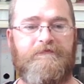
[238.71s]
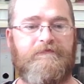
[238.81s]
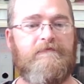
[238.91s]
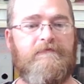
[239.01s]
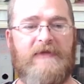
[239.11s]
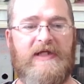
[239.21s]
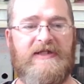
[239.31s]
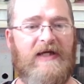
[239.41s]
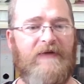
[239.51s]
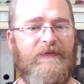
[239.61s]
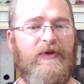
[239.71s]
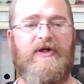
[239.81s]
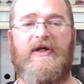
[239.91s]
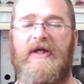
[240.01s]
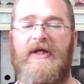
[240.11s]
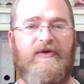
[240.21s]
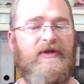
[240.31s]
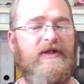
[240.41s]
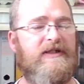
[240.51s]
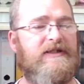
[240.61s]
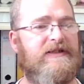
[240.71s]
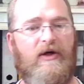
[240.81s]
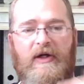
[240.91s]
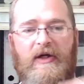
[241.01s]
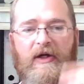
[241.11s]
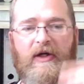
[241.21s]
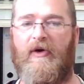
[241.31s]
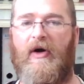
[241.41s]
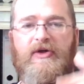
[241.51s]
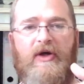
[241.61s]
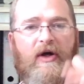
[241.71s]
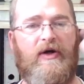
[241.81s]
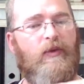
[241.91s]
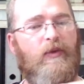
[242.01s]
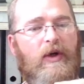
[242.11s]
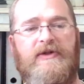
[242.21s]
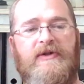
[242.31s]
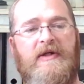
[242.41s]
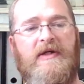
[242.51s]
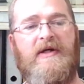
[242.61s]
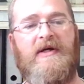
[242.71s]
So if you can read through this on your own if you want to, but